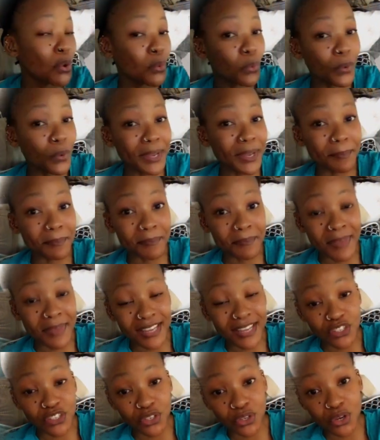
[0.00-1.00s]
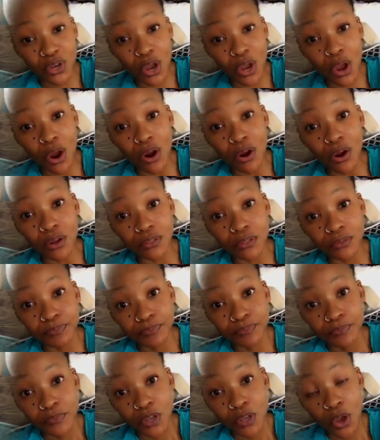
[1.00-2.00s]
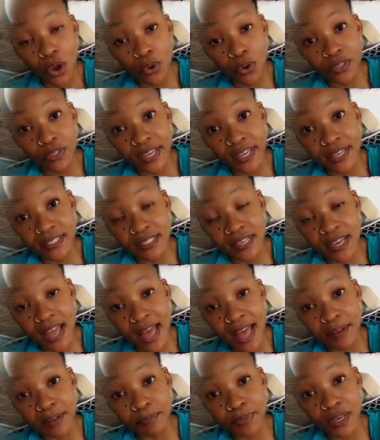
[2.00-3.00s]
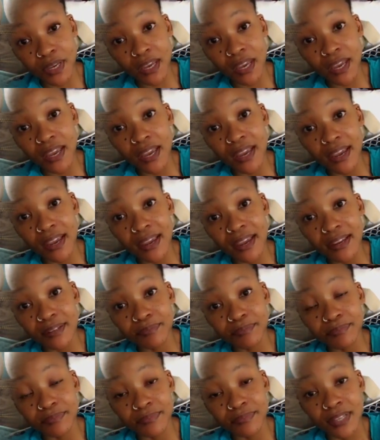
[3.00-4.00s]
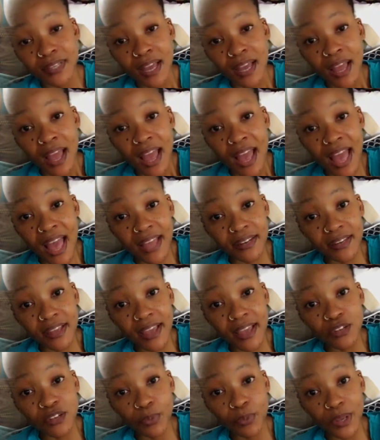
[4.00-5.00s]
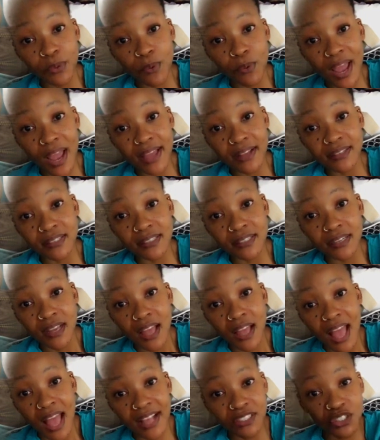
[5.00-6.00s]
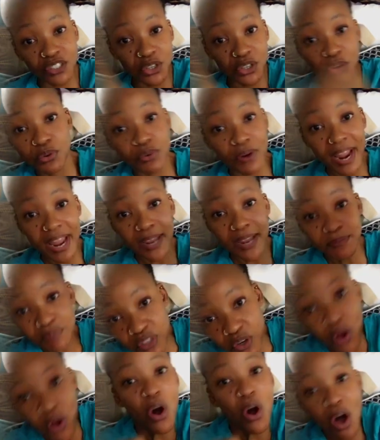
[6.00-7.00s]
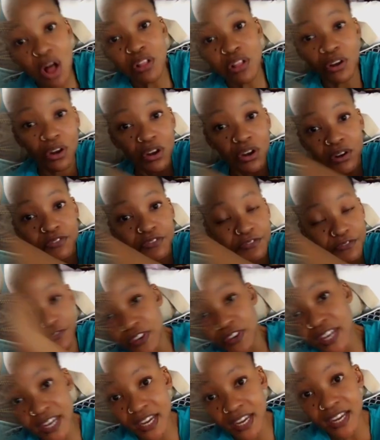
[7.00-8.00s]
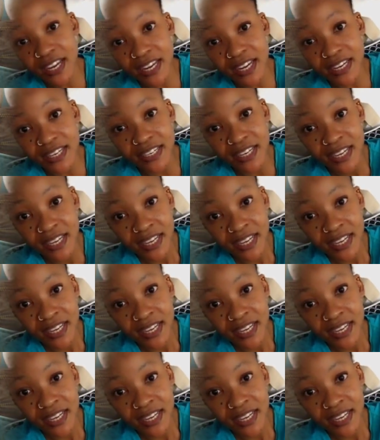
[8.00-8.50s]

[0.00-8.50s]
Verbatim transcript: We met a girl, holy as can be, and yet we went and scraped all her feet.